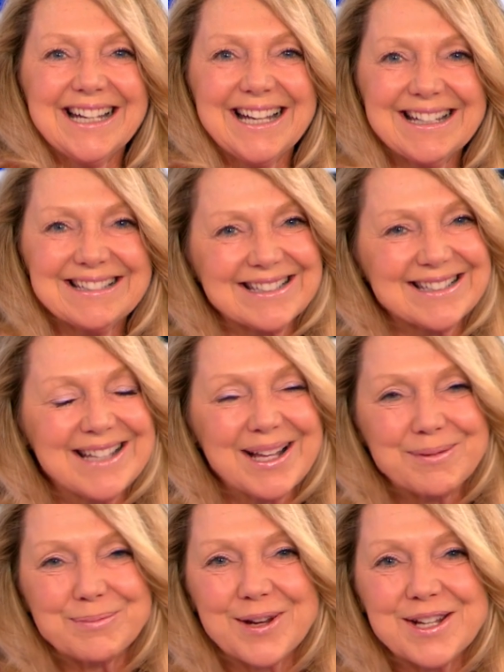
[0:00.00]
It's a
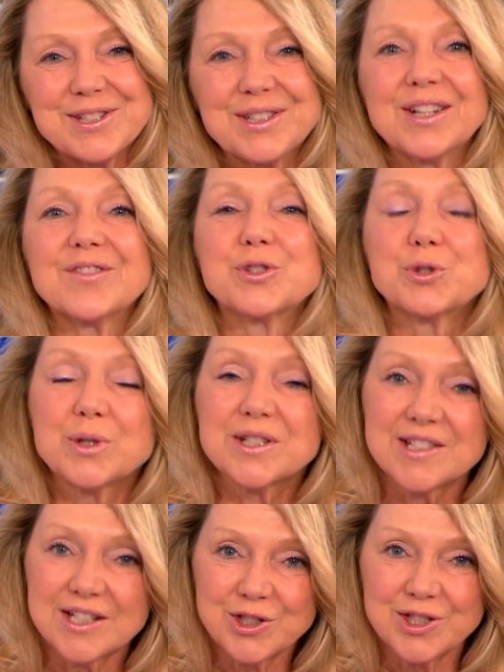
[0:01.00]
celebration of
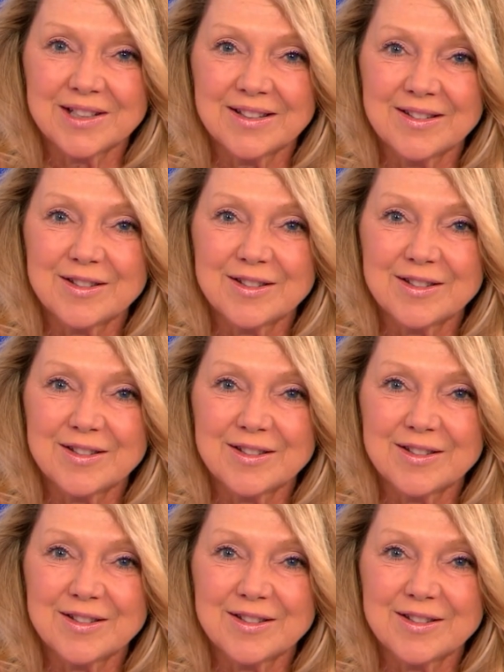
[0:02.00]
tradition,